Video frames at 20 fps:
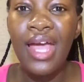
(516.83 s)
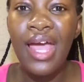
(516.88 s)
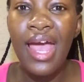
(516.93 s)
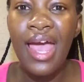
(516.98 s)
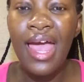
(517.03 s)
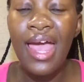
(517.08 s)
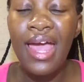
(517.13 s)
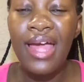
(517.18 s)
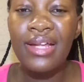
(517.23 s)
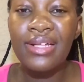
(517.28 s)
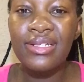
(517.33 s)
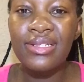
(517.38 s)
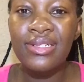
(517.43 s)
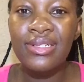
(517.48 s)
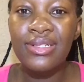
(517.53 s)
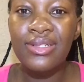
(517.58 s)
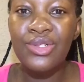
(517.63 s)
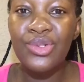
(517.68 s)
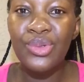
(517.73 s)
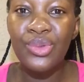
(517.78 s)
and
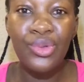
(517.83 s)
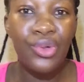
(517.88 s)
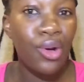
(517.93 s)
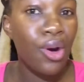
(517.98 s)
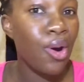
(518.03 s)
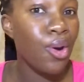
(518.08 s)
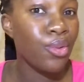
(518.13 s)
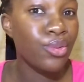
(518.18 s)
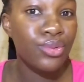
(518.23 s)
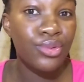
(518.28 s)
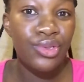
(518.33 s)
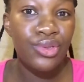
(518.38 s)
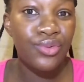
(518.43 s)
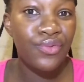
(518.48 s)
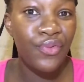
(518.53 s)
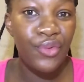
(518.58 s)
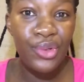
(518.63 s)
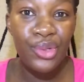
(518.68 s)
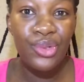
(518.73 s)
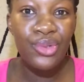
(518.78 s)
to grow,
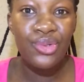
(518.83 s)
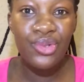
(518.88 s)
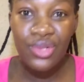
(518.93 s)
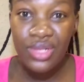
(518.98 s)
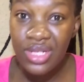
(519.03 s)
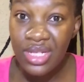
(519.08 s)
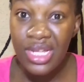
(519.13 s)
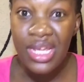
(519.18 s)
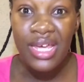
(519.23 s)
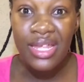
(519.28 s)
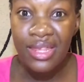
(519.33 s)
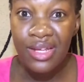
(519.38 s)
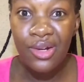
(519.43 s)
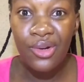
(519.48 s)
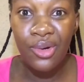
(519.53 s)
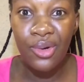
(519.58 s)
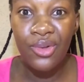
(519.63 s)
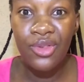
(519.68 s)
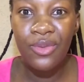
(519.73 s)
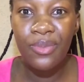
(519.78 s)
for you to see the
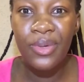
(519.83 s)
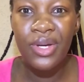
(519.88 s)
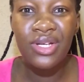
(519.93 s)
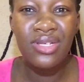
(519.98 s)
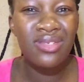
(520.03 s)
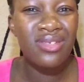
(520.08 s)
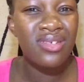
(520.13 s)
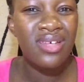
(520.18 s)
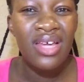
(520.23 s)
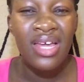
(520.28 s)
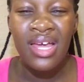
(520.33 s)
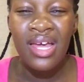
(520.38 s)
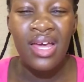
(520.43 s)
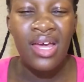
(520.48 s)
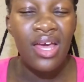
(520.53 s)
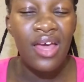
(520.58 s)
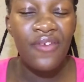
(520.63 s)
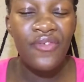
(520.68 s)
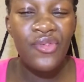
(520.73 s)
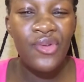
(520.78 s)
growth. Because
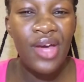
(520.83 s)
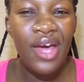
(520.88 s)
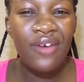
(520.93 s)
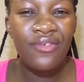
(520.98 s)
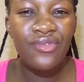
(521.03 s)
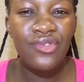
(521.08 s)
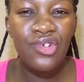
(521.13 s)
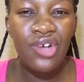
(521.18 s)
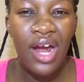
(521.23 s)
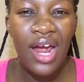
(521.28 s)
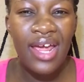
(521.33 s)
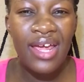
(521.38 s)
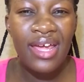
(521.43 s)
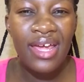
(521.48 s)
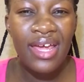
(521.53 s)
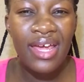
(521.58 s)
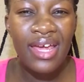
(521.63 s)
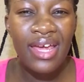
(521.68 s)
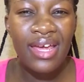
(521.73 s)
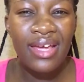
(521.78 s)
if you have dry
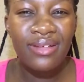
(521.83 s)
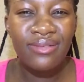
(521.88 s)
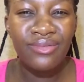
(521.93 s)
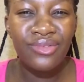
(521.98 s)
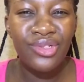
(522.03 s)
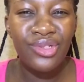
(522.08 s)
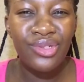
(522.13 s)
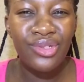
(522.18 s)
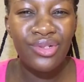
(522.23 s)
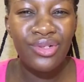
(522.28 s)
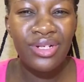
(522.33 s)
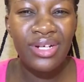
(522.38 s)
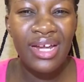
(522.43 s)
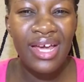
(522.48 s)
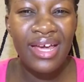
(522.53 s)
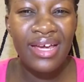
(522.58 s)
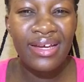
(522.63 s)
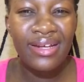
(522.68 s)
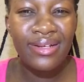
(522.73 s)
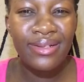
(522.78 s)
hair, you look
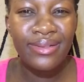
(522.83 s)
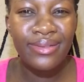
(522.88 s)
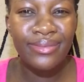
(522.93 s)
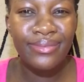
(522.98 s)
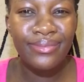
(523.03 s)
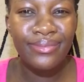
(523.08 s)
like,